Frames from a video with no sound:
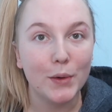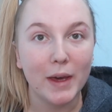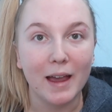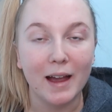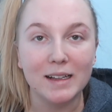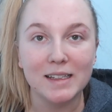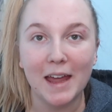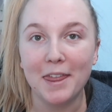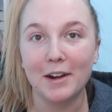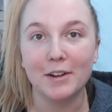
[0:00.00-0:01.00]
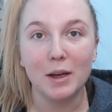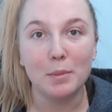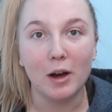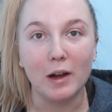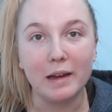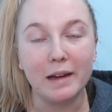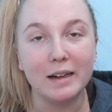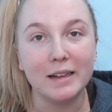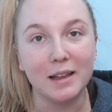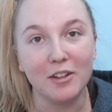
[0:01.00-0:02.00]
Okay guys, I thought I'd come on here
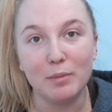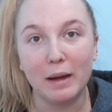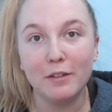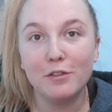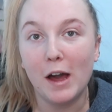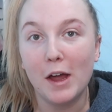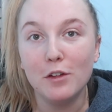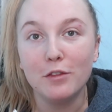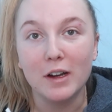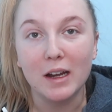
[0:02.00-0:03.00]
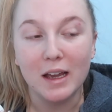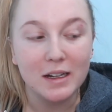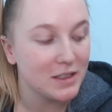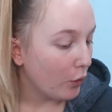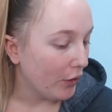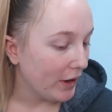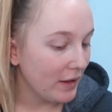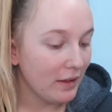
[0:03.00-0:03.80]
and give my final verdict for